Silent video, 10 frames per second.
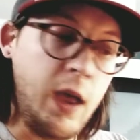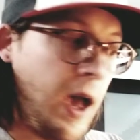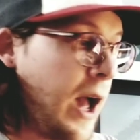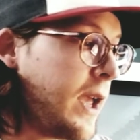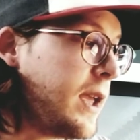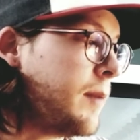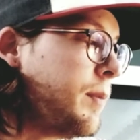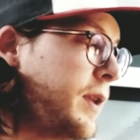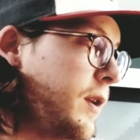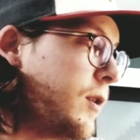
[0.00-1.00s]
I am
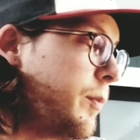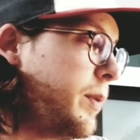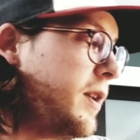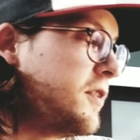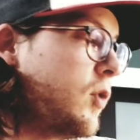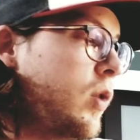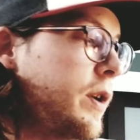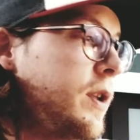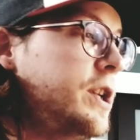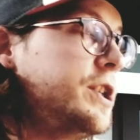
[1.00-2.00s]
here because I want
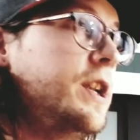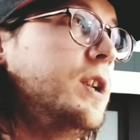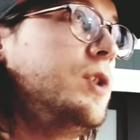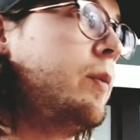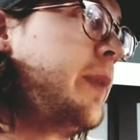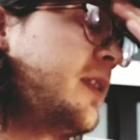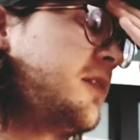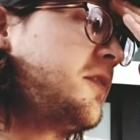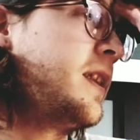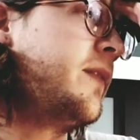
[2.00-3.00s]
you to change your
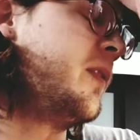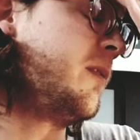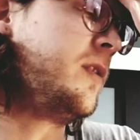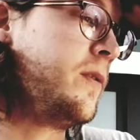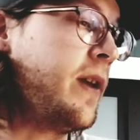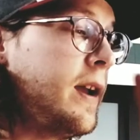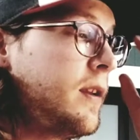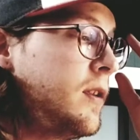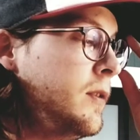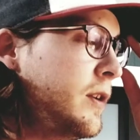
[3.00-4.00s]
mindset. If you do that,
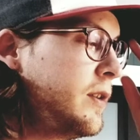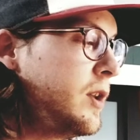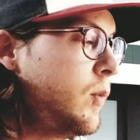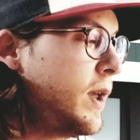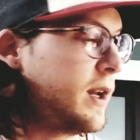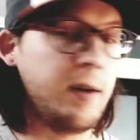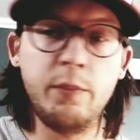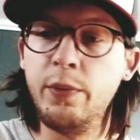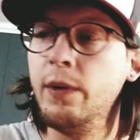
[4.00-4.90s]
you literally wake up,